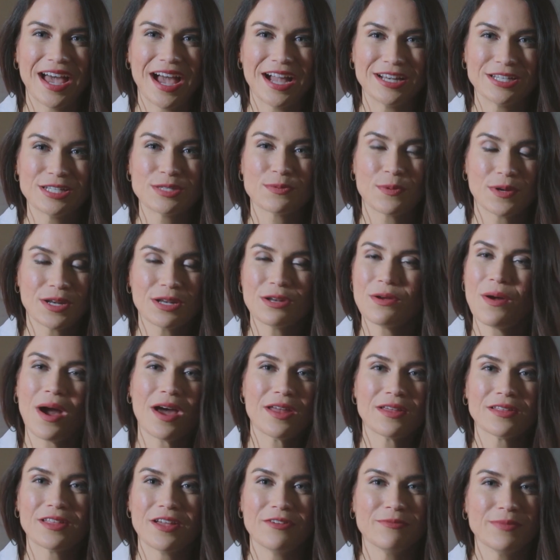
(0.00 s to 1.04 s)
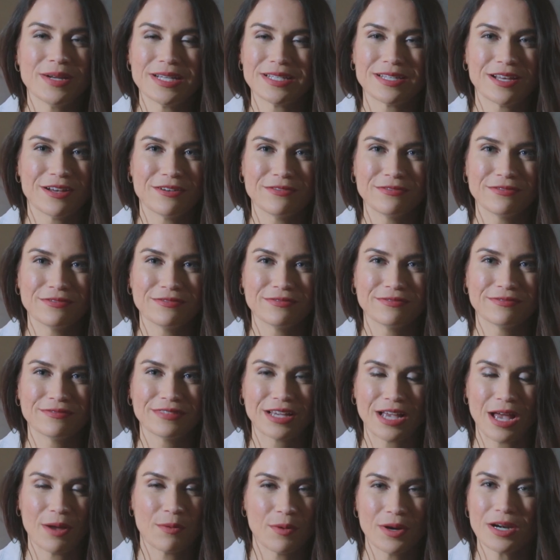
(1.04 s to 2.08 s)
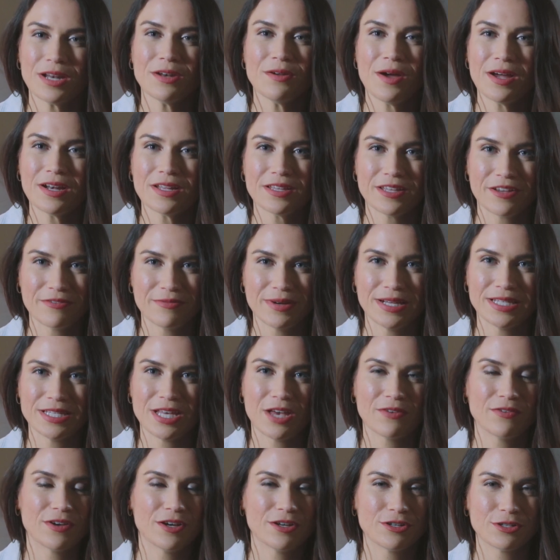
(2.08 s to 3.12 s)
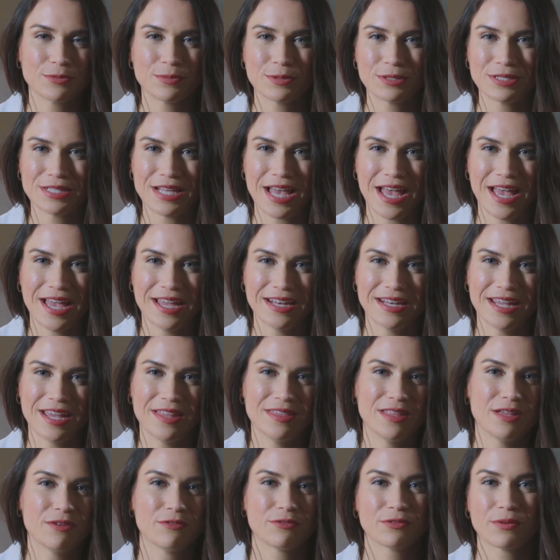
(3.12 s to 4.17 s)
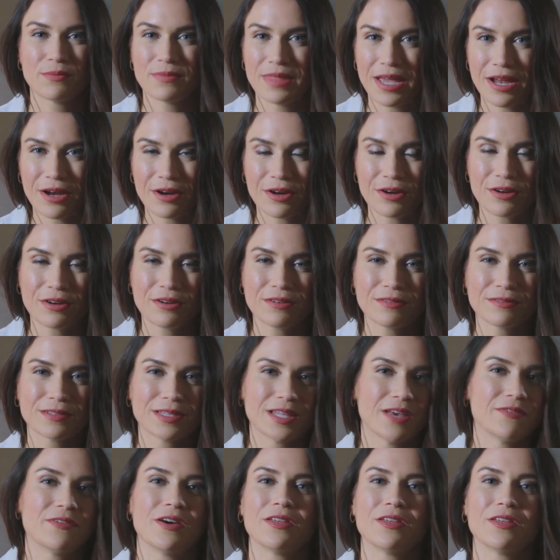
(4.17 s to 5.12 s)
I just want to know how to love myself. Like, I want to know how to love myself 100%. And then from there, love